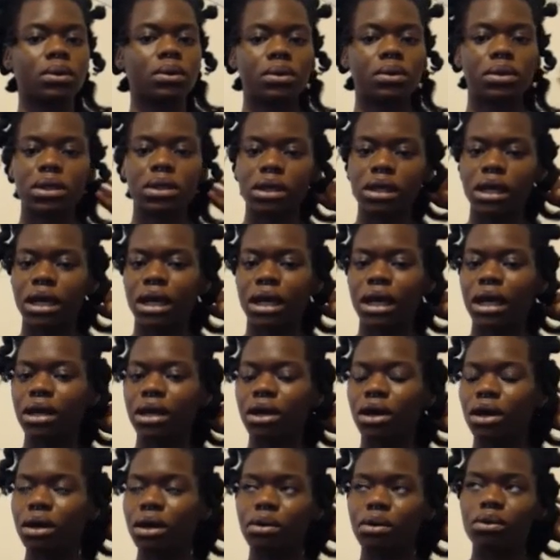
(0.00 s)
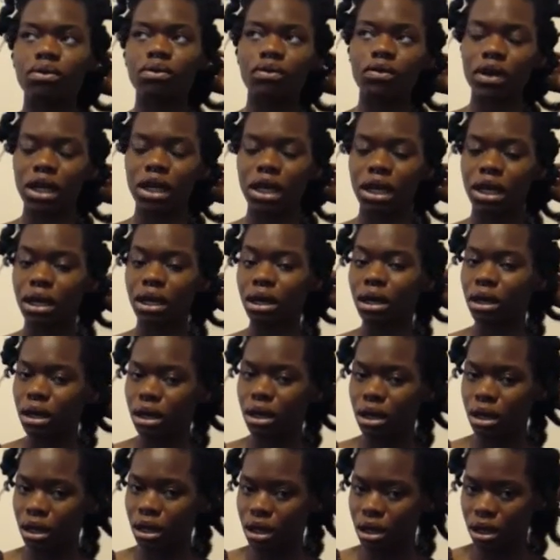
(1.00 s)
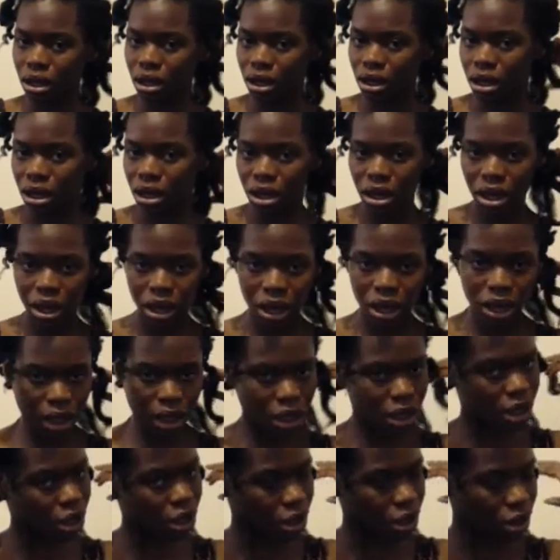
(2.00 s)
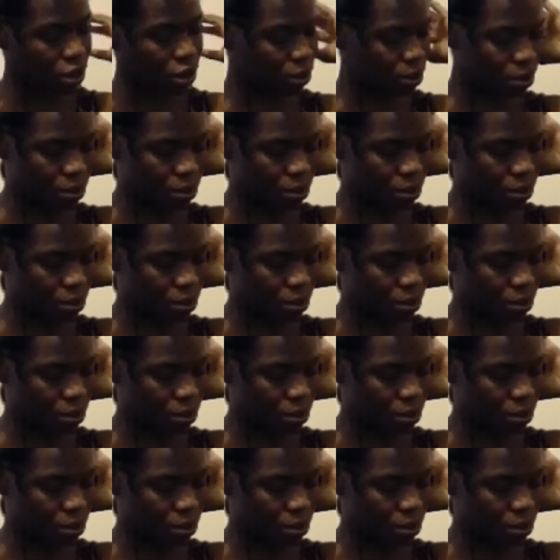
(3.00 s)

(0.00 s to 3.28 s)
see, and hopefully, I hope